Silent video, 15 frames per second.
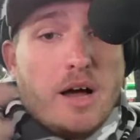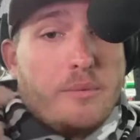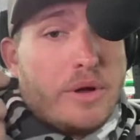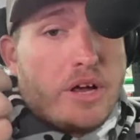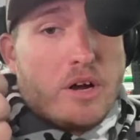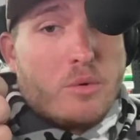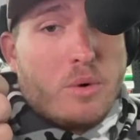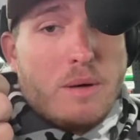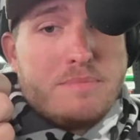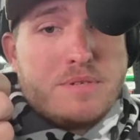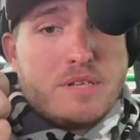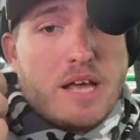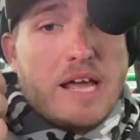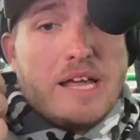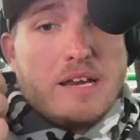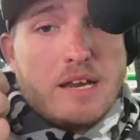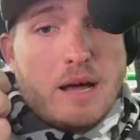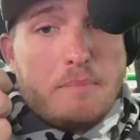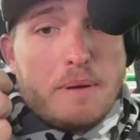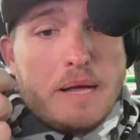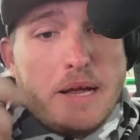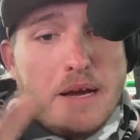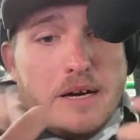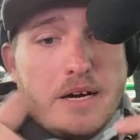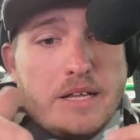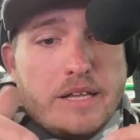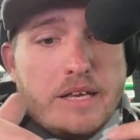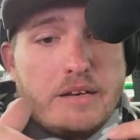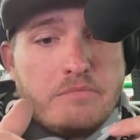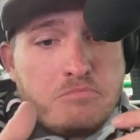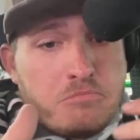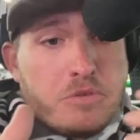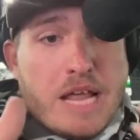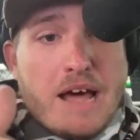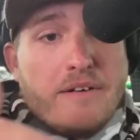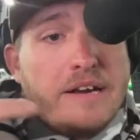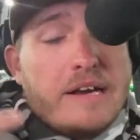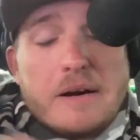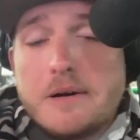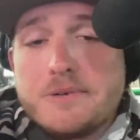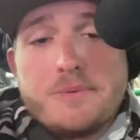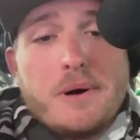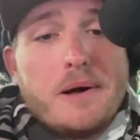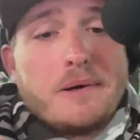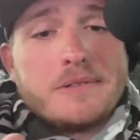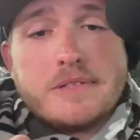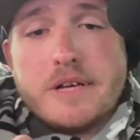We got our website up here and then down here as well.